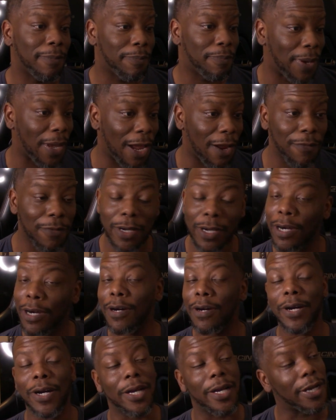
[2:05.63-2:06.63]
Pat
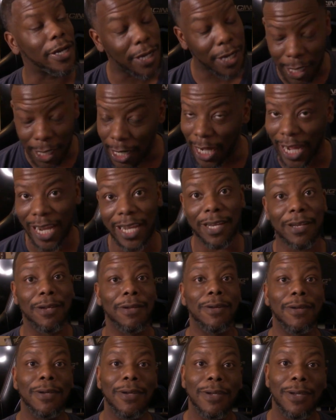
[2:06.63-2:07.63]
Ricard, cut.
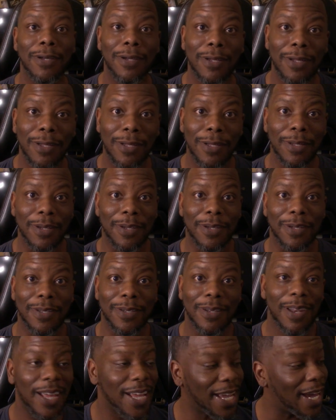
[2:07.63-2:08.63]

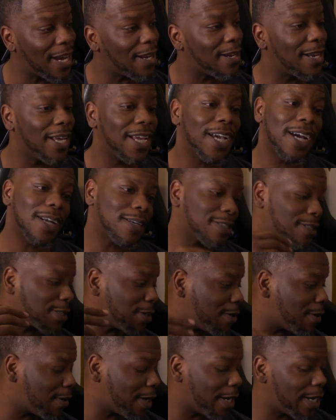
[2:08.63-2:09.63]
They got to
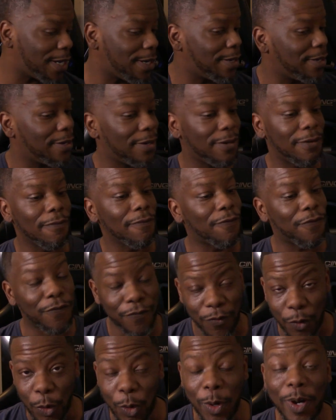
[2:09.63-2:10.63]
start
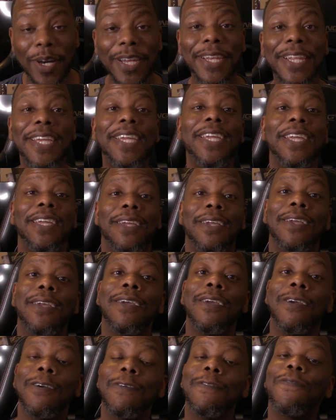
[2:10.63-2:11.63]
fully
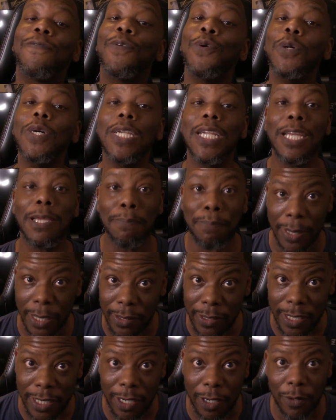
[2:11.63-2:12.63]

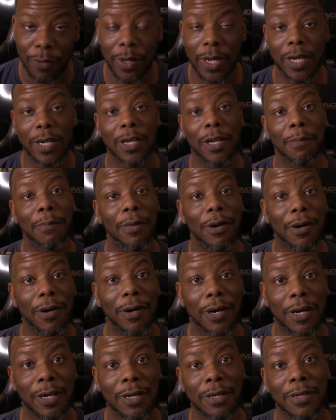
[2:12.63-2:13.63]
building around
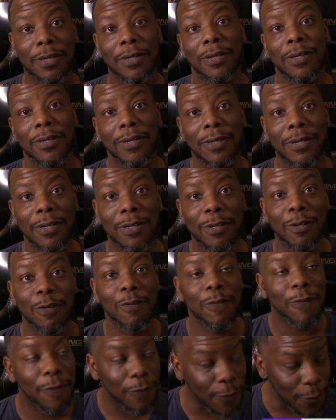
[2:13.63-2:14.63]
Lamar.
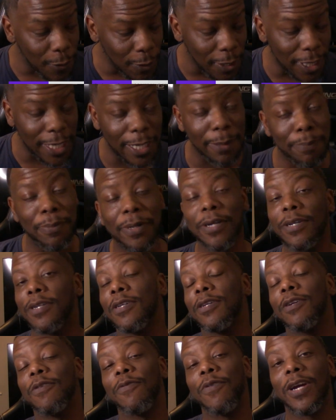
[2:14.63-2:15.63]
Fully building
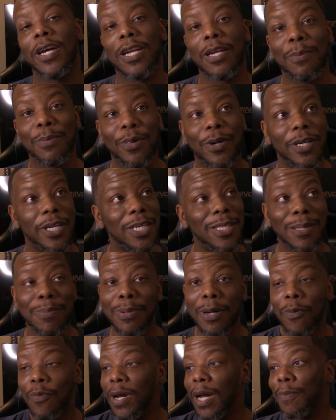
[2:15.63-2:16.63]
around Lamar. Nothing
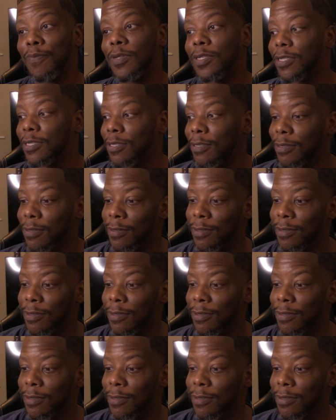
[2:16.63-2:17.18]
but weapons.